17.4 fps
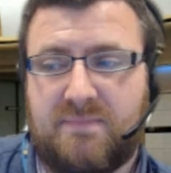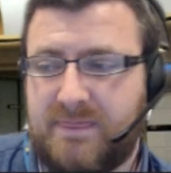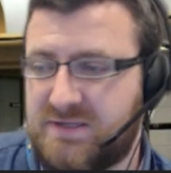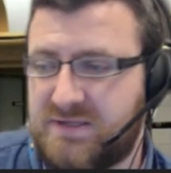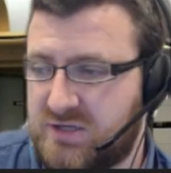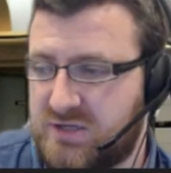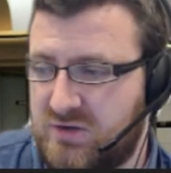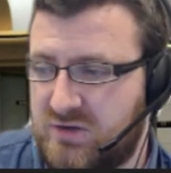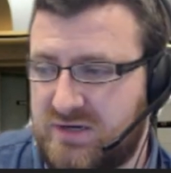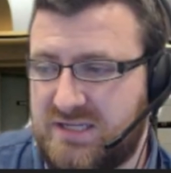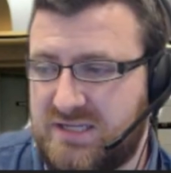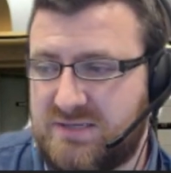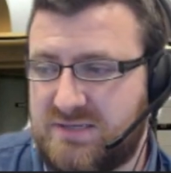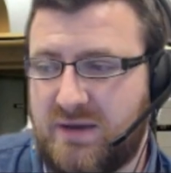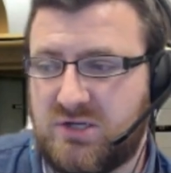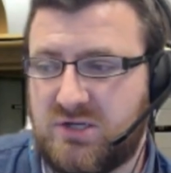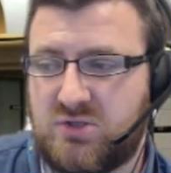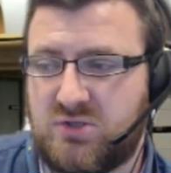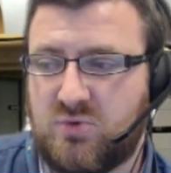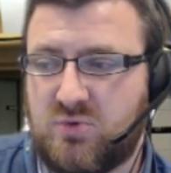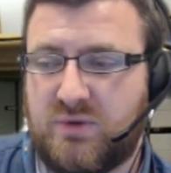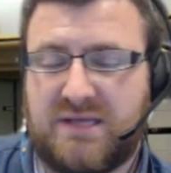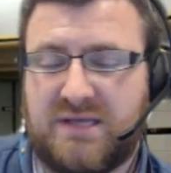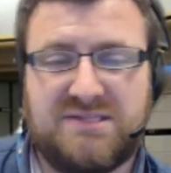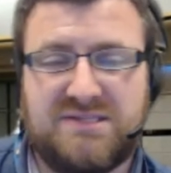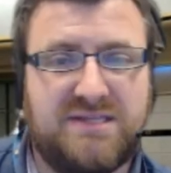So you need to make
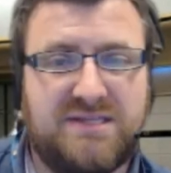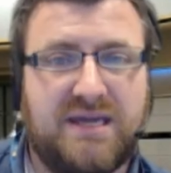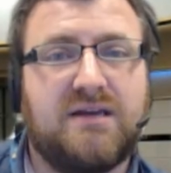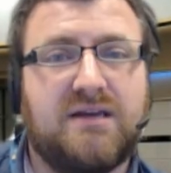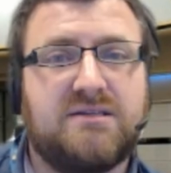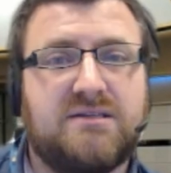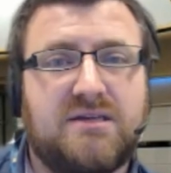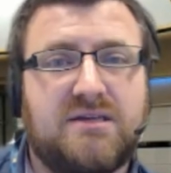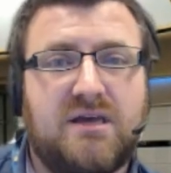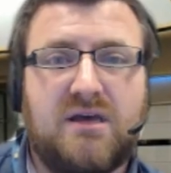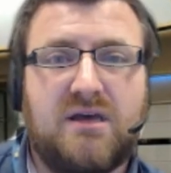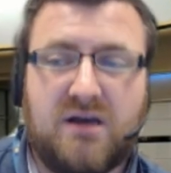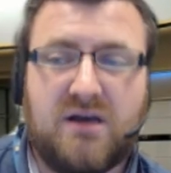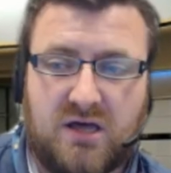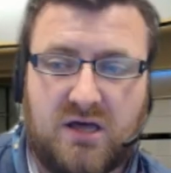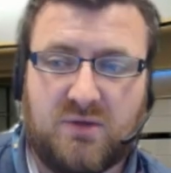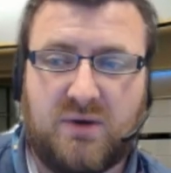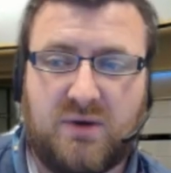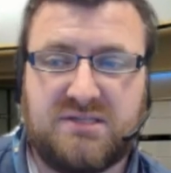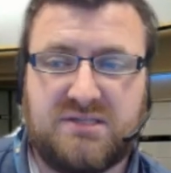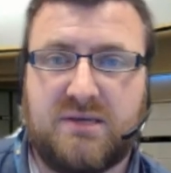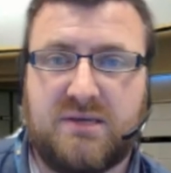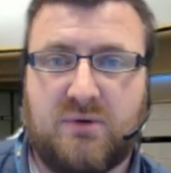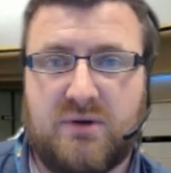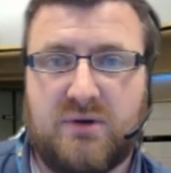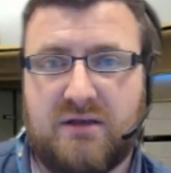sure that's ticked, otherwise
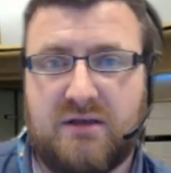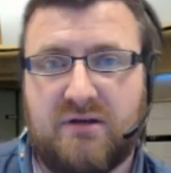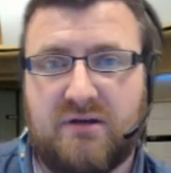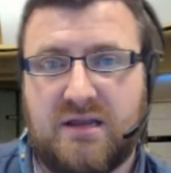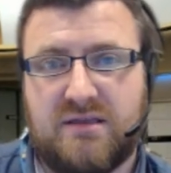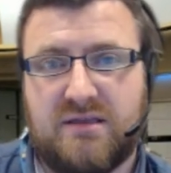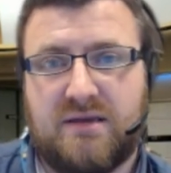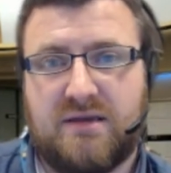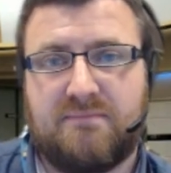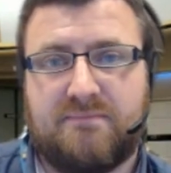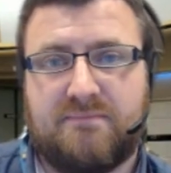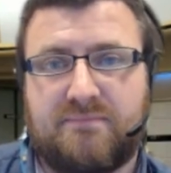they won't hear anything.